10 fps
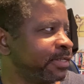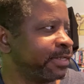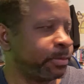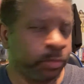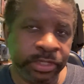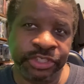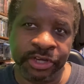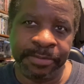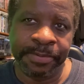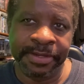and Will
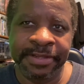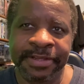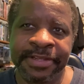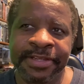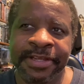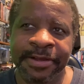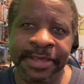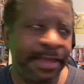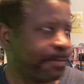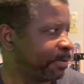Sharp,
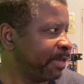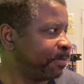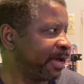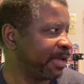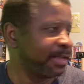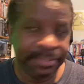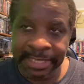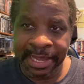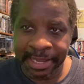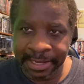okay, played by
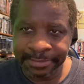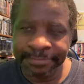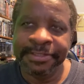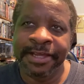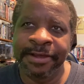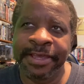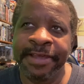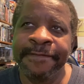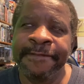Yahya, okay?